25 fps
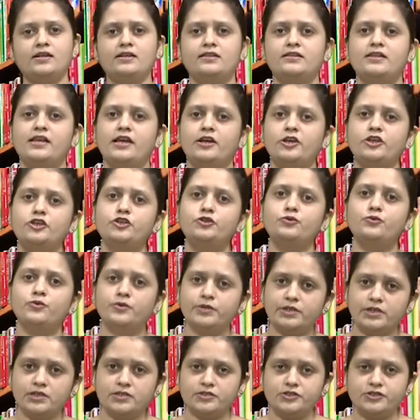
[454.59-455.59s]
they are
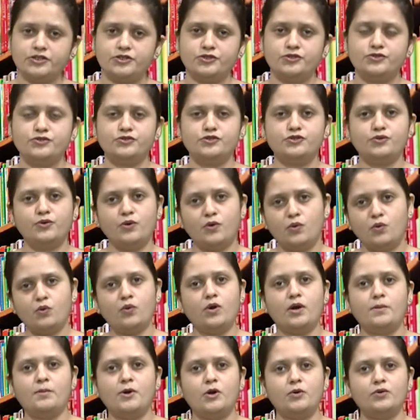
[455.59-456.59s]
curious to know
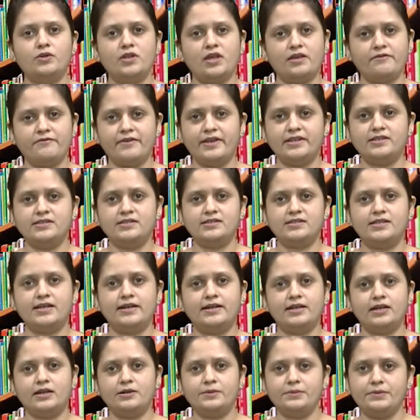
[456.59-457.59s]
about the events that
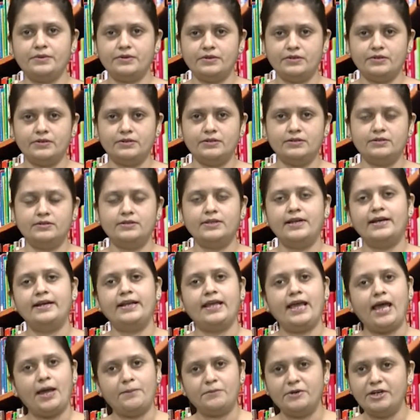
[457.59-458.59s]
are that
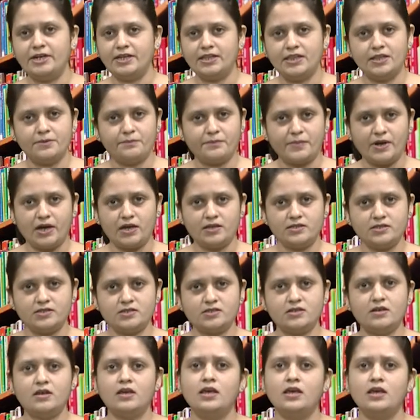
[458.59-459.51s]
happened in the past.